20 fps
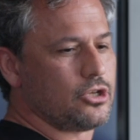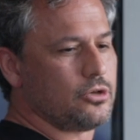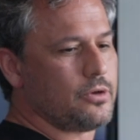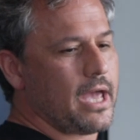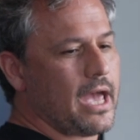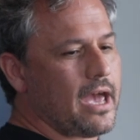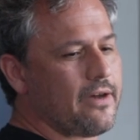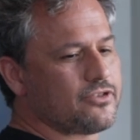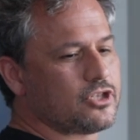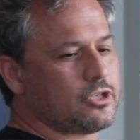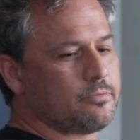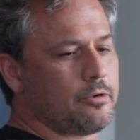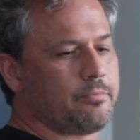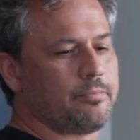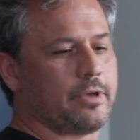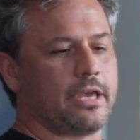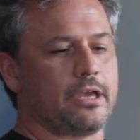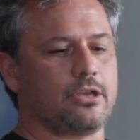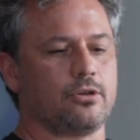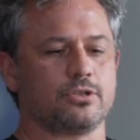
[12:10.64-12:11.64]
You have to
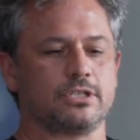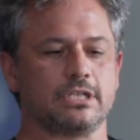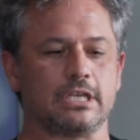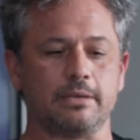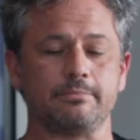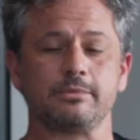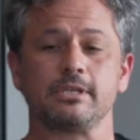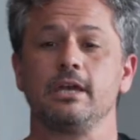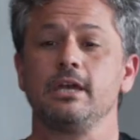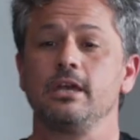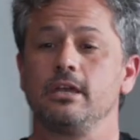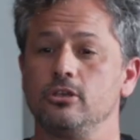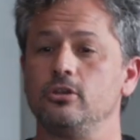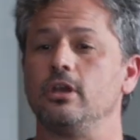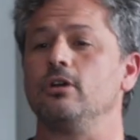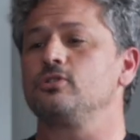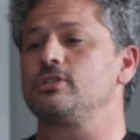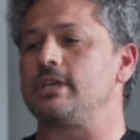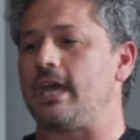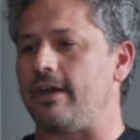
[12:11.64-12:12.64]
prepare your teams. You
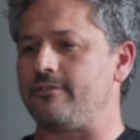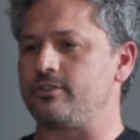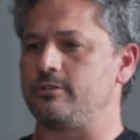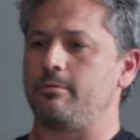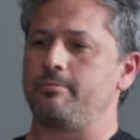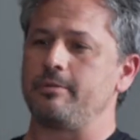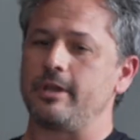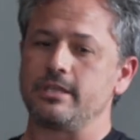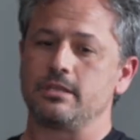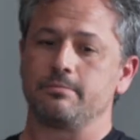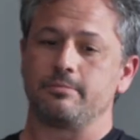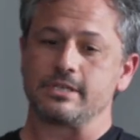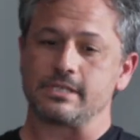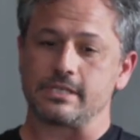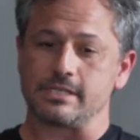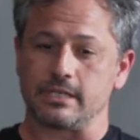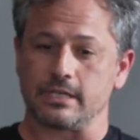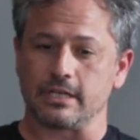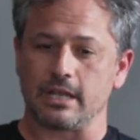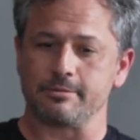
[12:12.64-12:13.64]
also have to prepare the
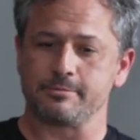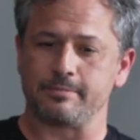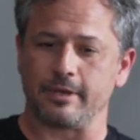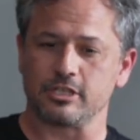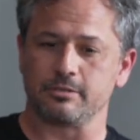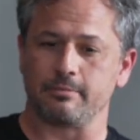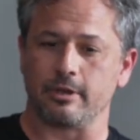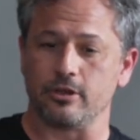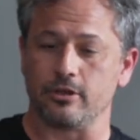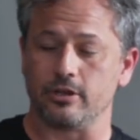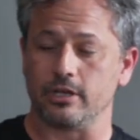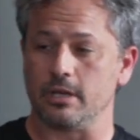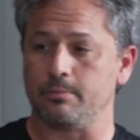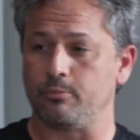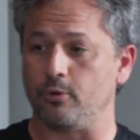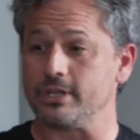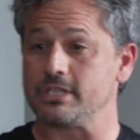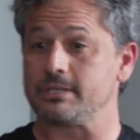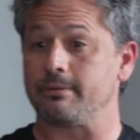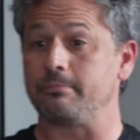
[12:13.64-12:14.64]
business. And it comes back to my earlier
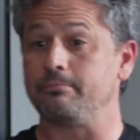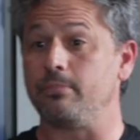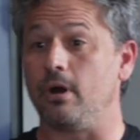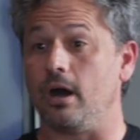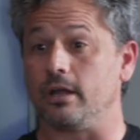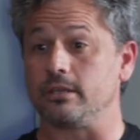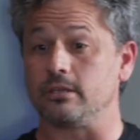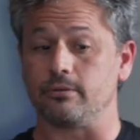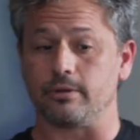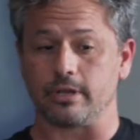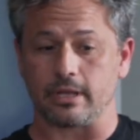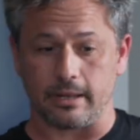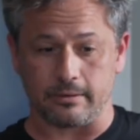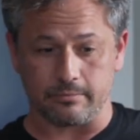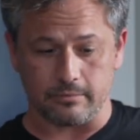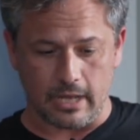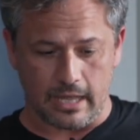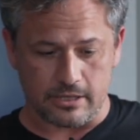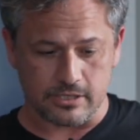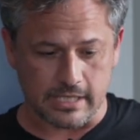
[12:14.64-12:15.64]
point about partnering and
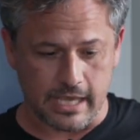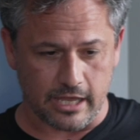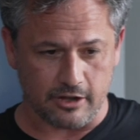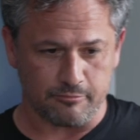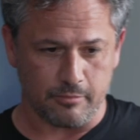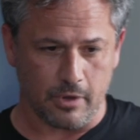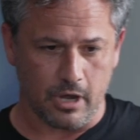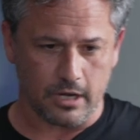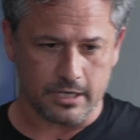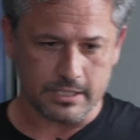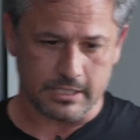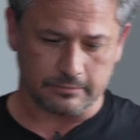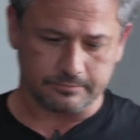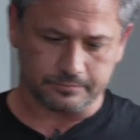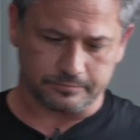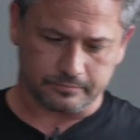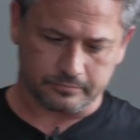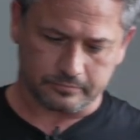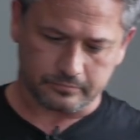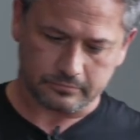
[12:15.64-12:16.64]
outside of marketing.
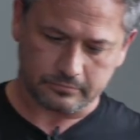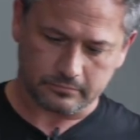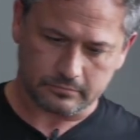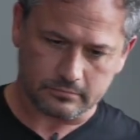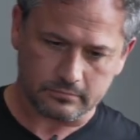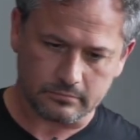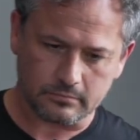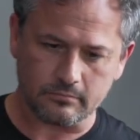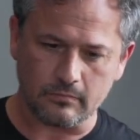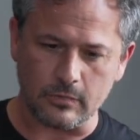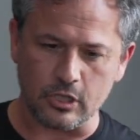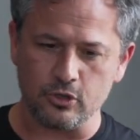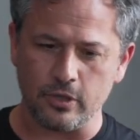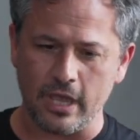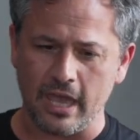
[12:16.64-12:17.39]
You